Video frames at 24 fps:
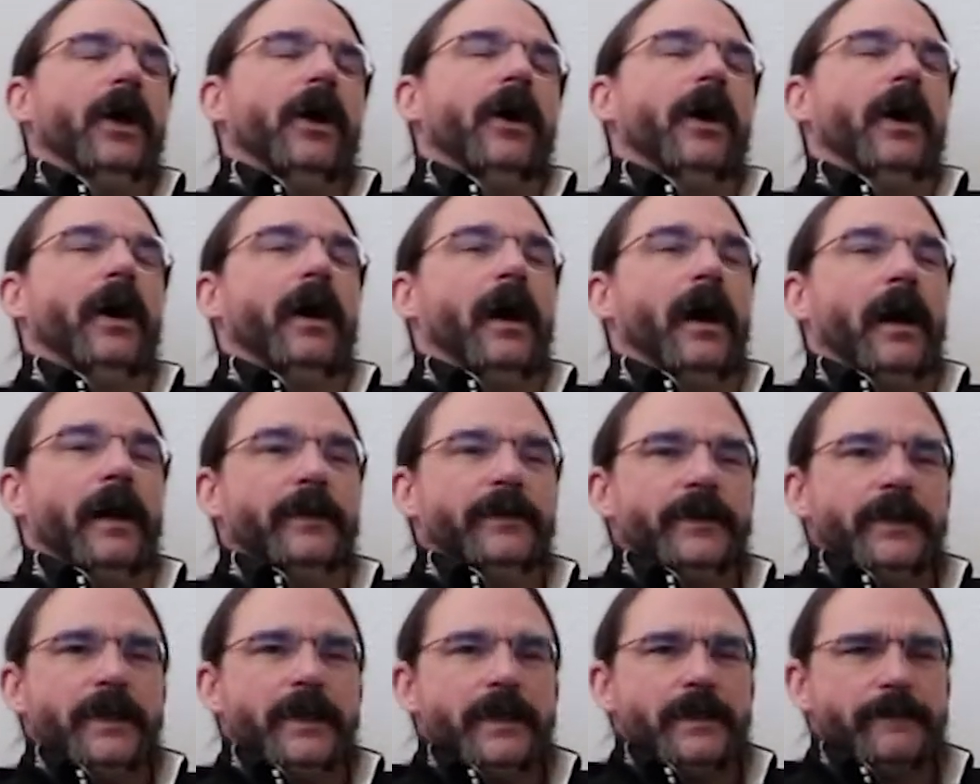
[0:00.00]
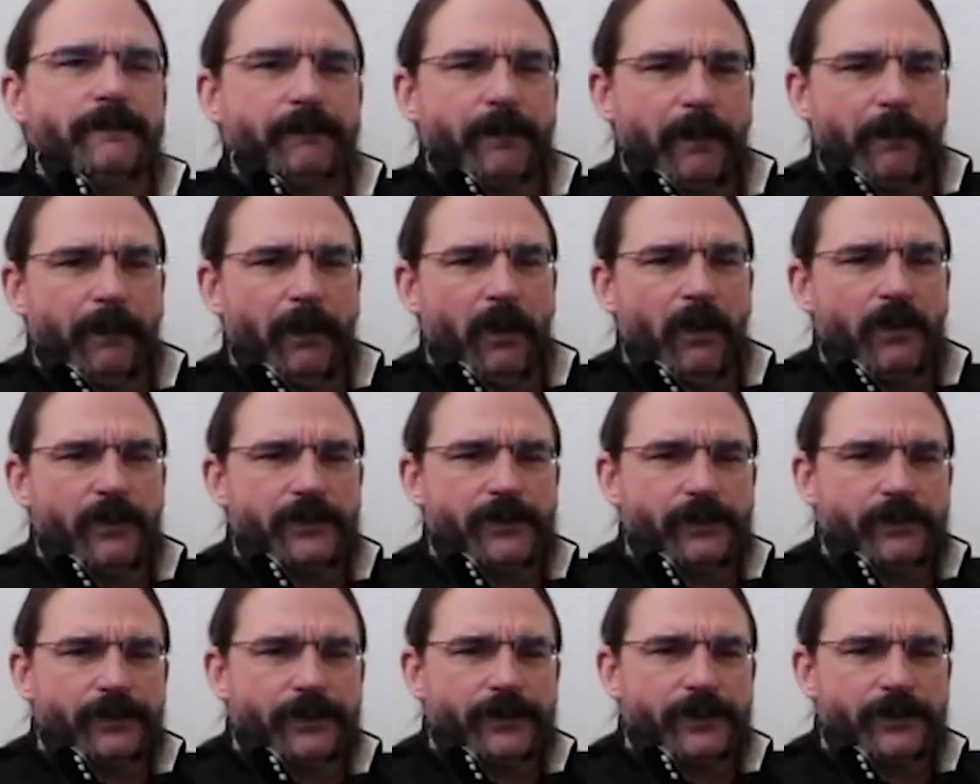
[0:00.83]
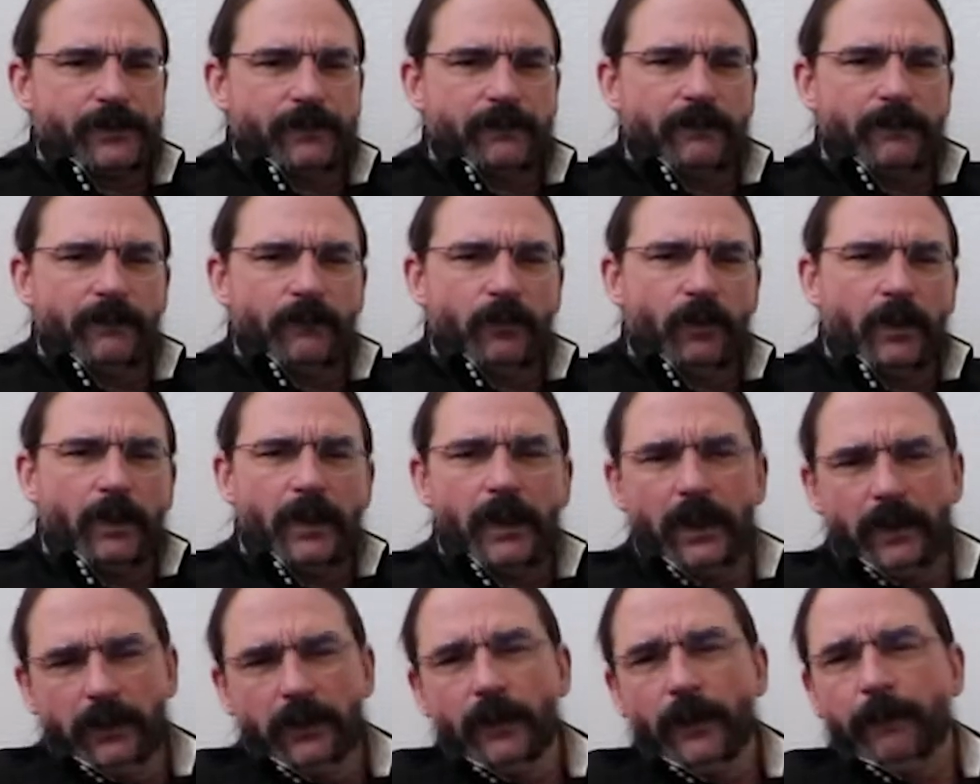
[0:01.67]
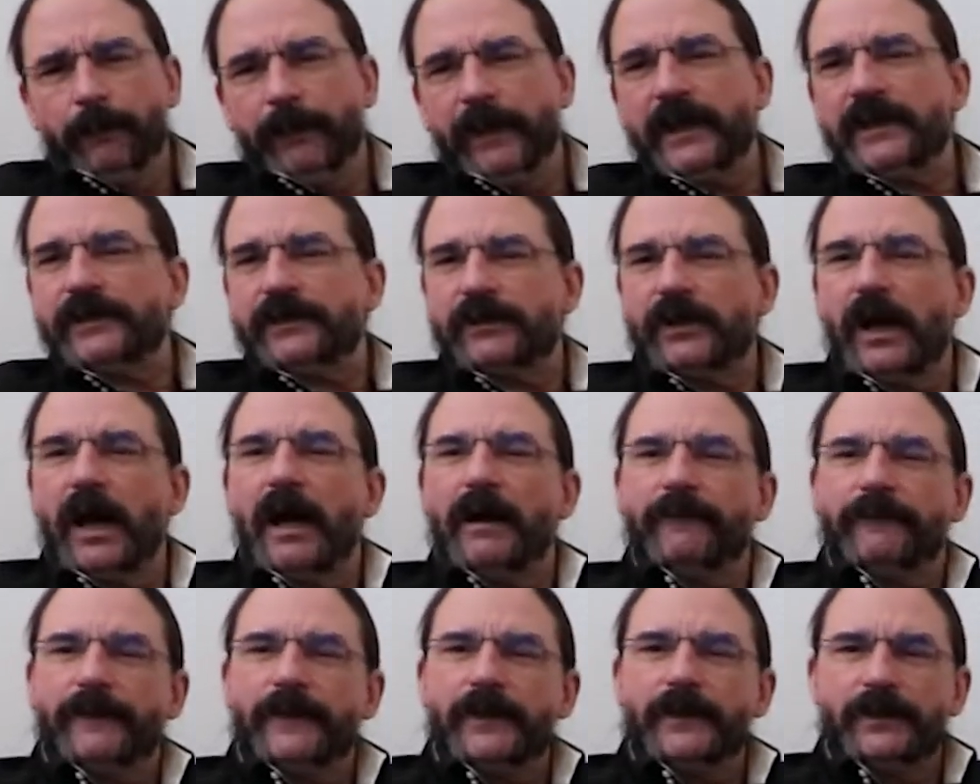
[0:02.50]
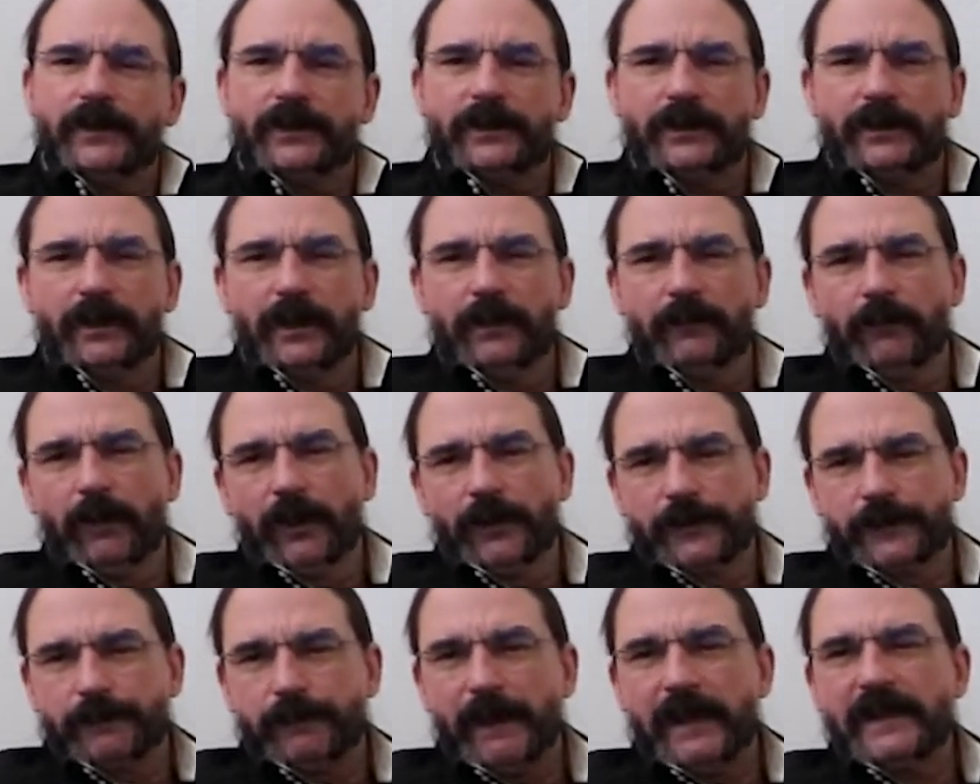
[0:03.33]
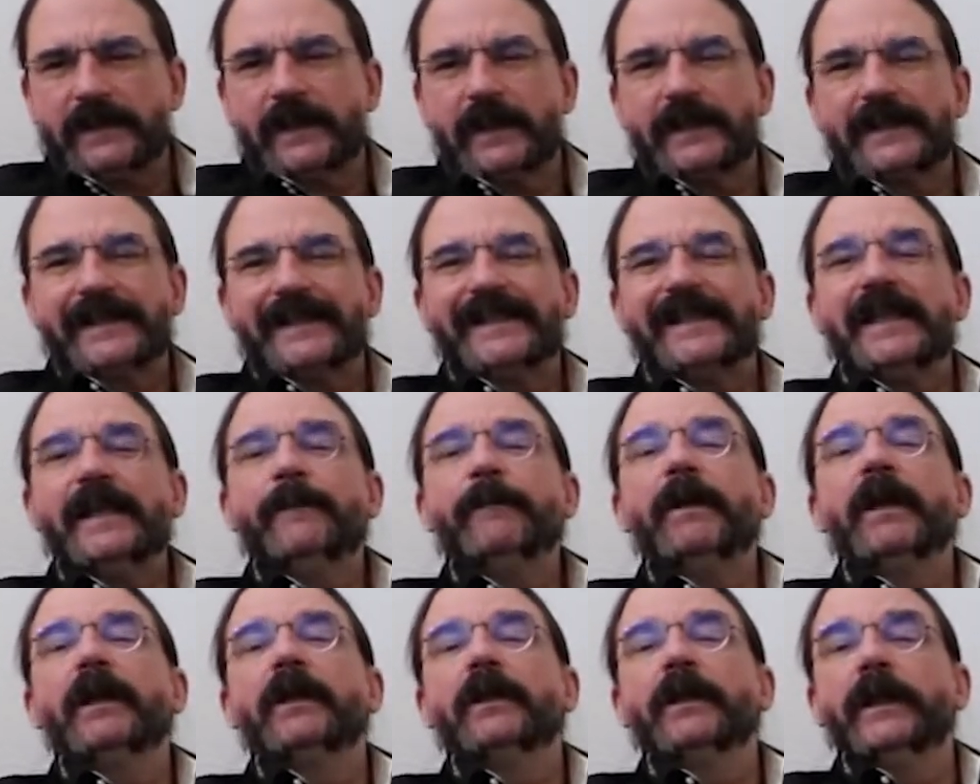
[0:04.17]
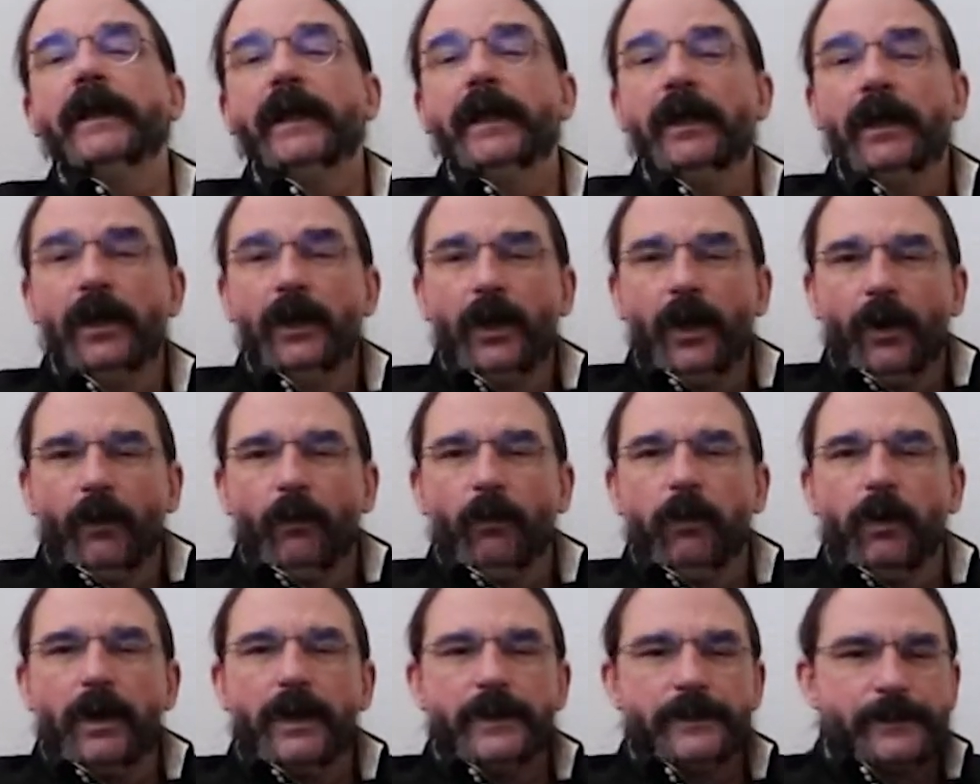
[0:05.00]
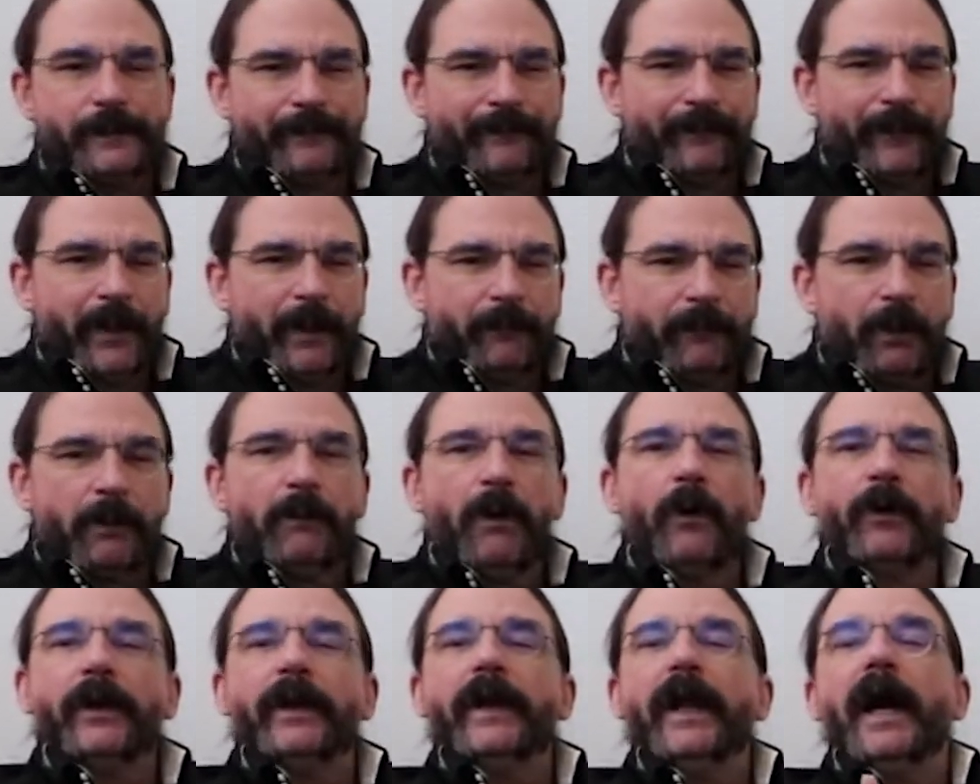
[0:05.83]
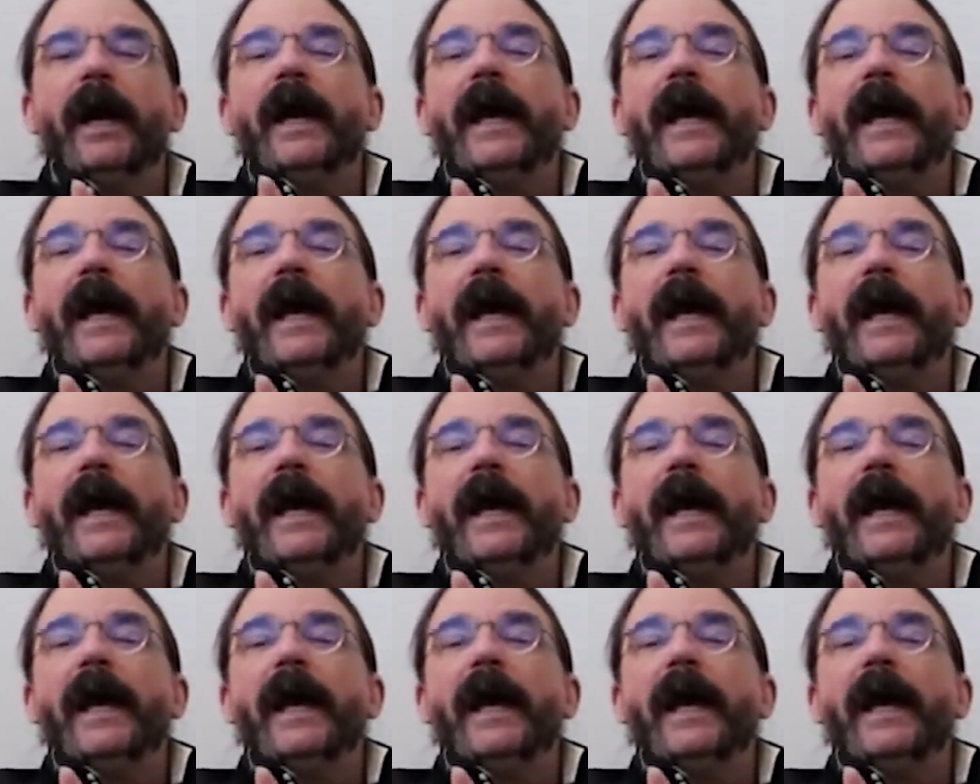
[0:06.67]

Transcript: uh, on these proposals were a little pissed off that, uh, well, SpaceX seemingly was promoted